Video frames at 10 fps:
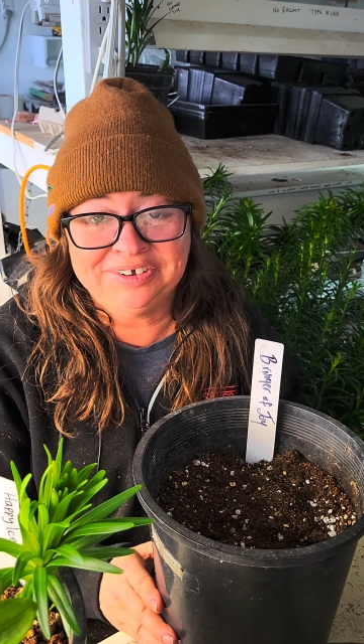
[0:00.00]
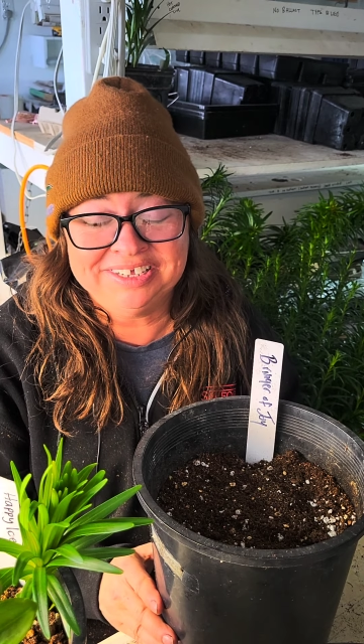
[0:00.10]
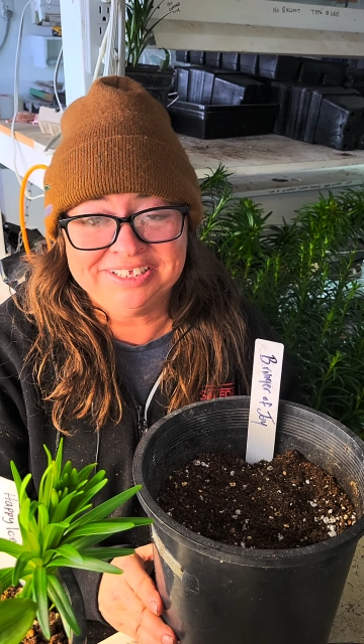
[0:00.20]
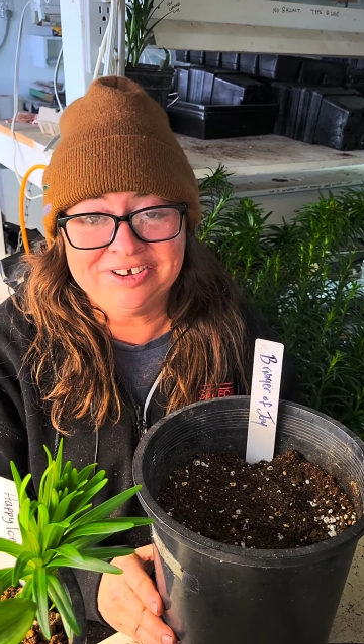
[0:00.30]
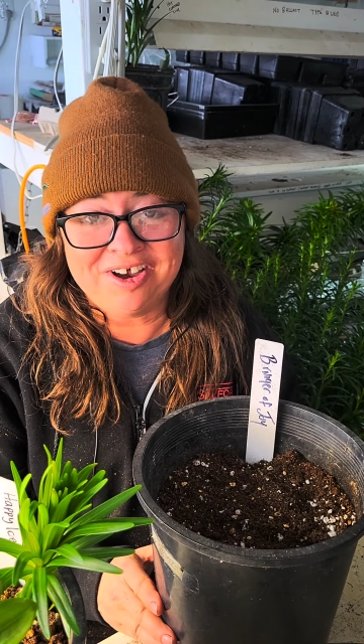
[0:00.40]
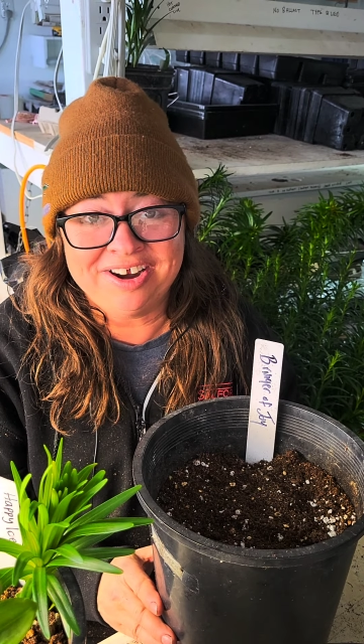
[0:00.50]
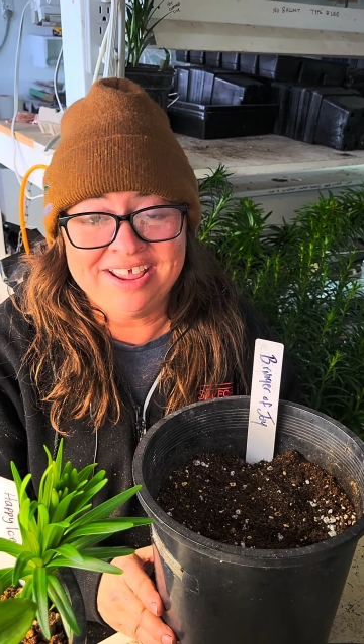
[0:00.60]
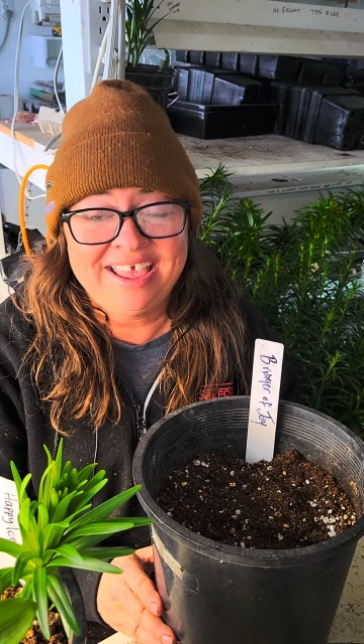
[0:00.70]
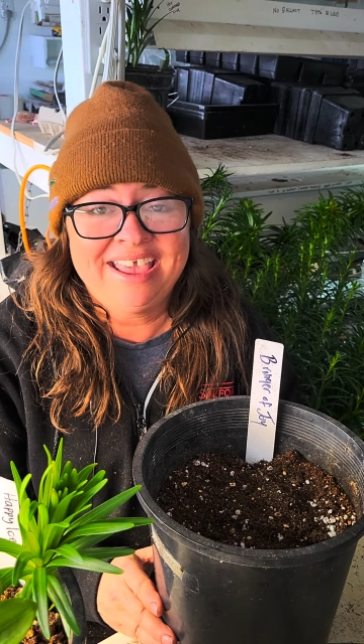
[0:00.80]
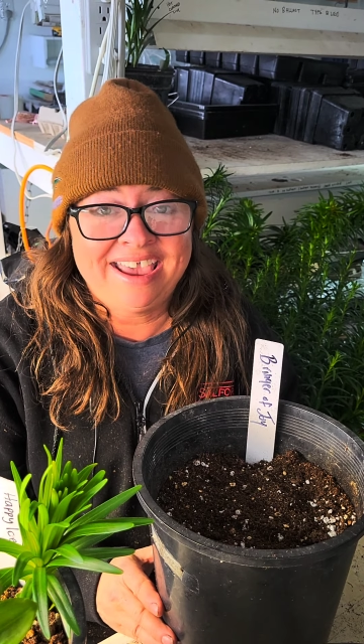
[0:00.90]
is gone,
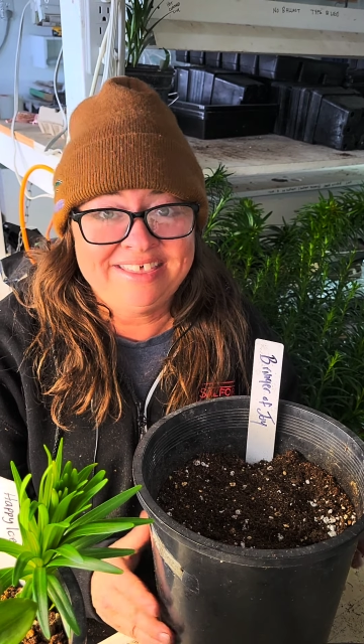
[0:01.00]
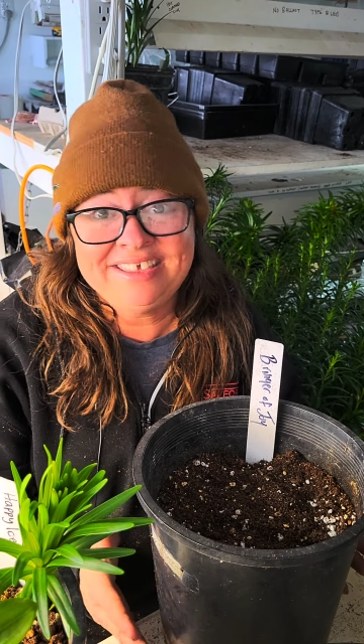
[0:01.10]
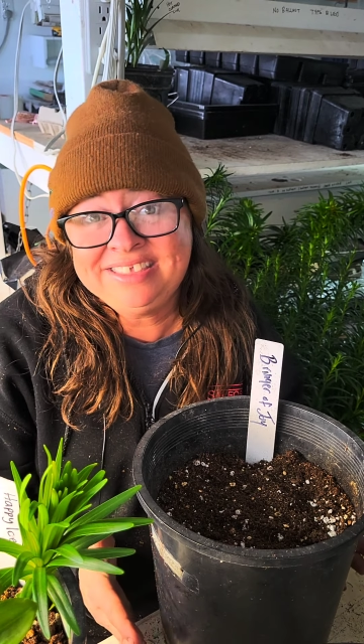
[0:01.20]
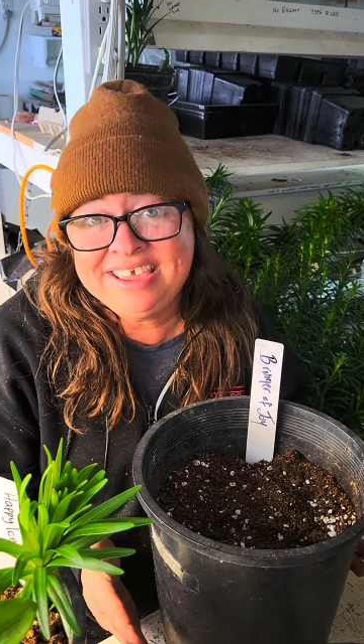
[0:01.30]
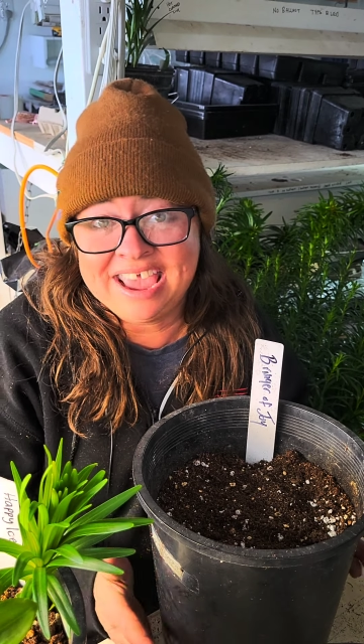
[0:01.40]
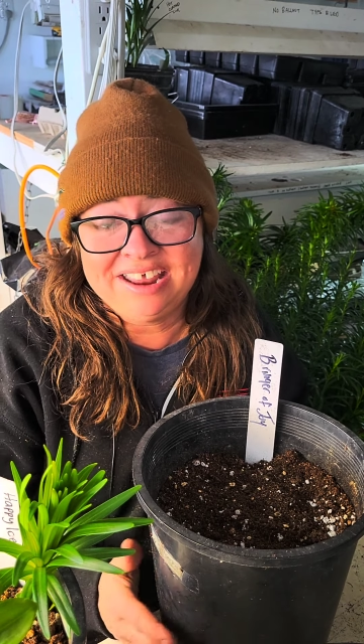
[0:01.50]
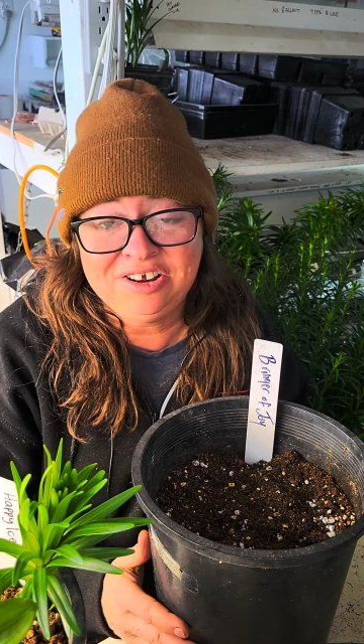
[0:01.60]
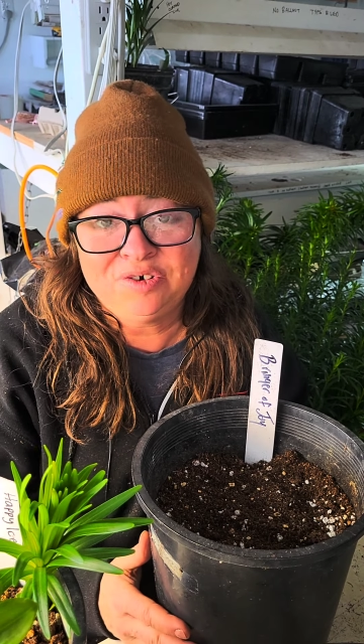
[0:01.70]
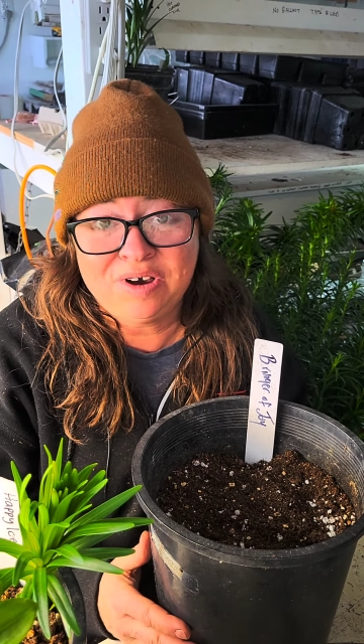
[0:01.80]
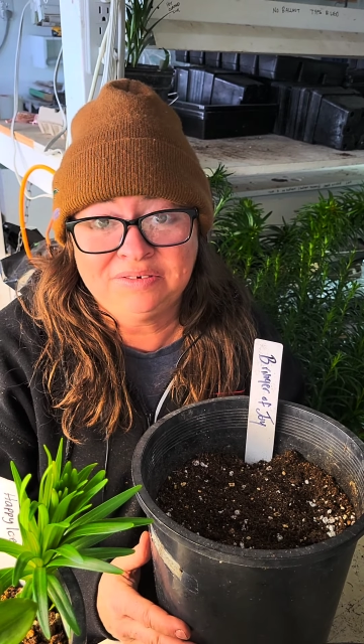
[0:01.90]
and then they can
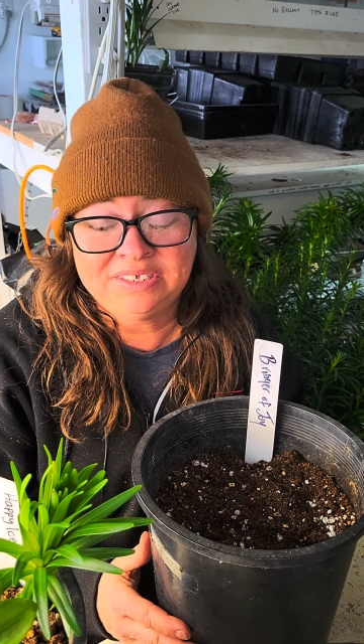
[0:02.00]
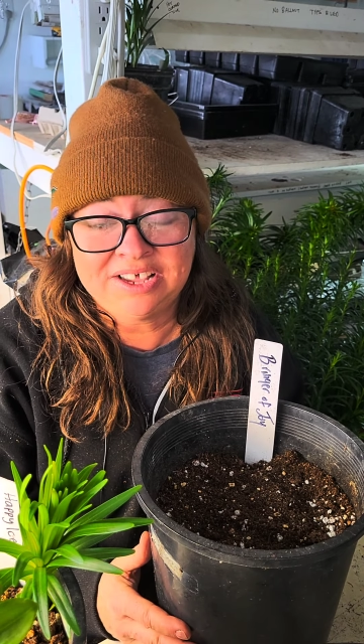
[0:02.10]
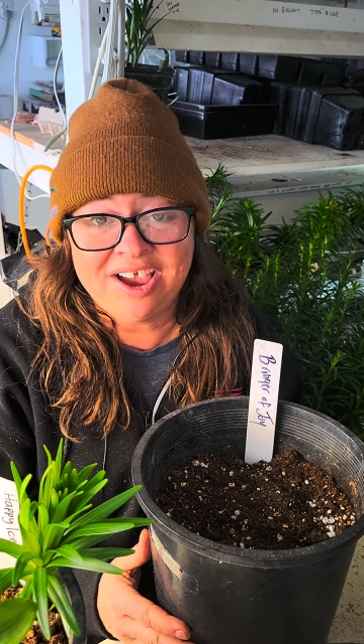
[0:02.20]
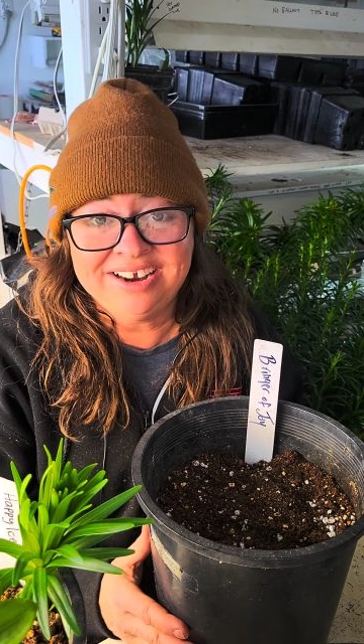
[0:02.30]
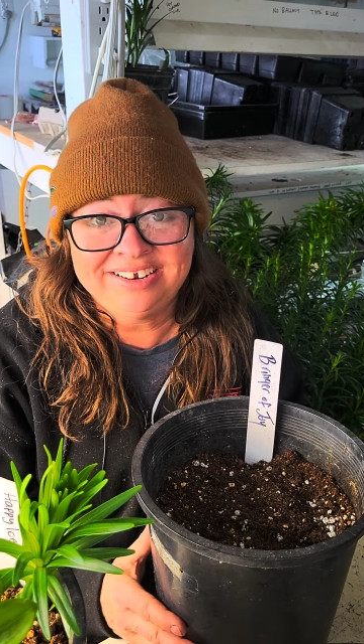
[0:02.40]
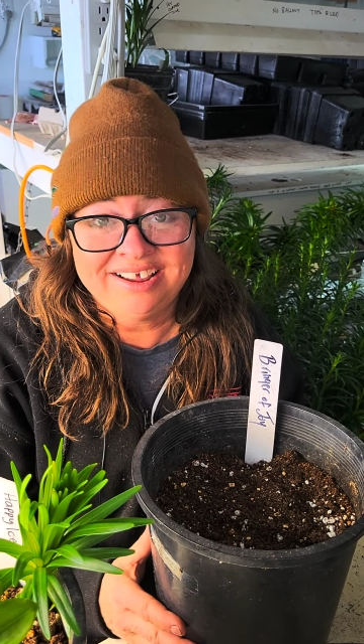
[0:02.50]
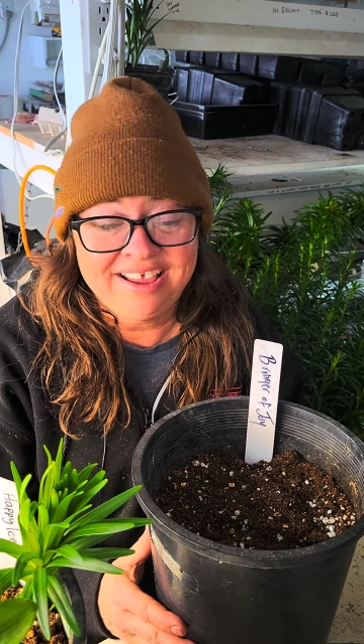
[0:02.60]
go outside.